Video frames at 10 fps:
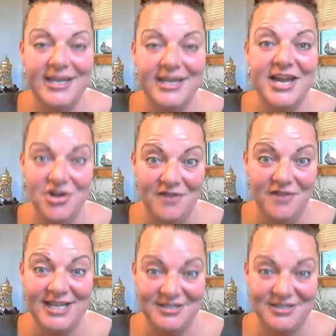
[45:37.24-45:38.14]
Get
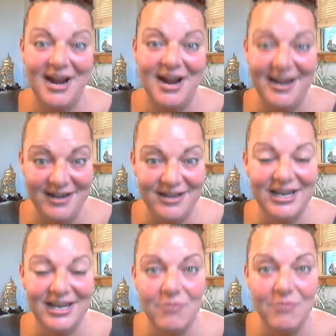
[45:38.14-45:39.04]
nervous, right?
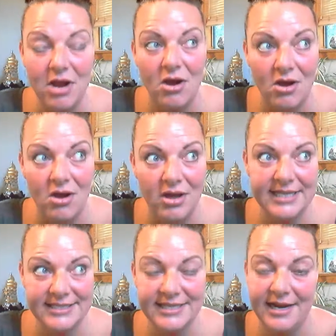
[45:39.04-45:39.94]
Like, we all
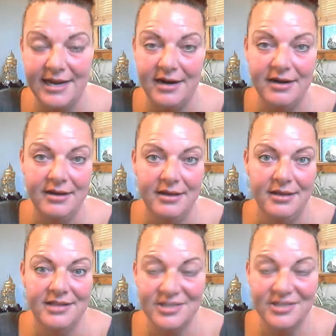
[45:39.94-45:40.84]
get scared.
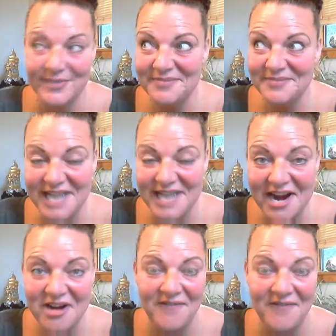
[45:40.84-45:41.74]
There's been some
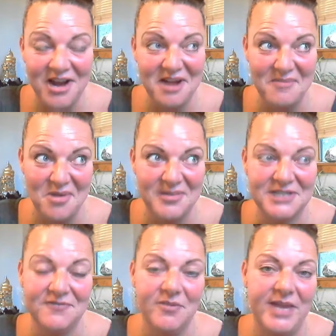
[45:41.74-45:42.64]
terrifying moments
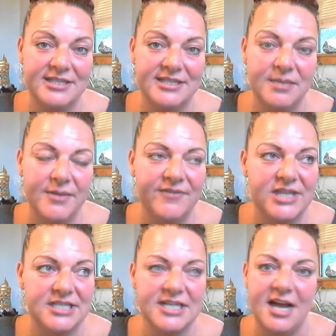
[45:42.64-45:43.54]
for me in some of the
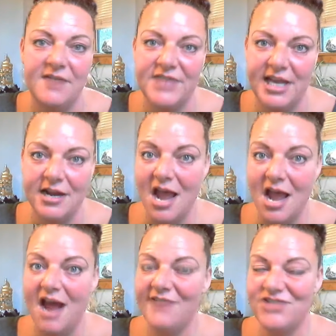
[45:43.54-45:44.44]
stuff that
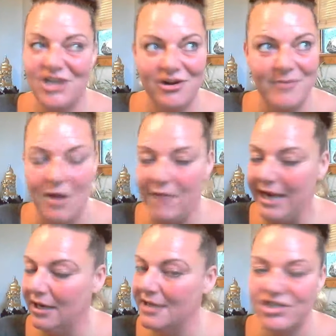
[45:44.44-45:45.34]
I've shared in my weight
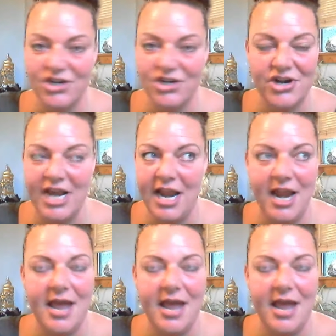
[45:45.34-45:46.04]
loss journey.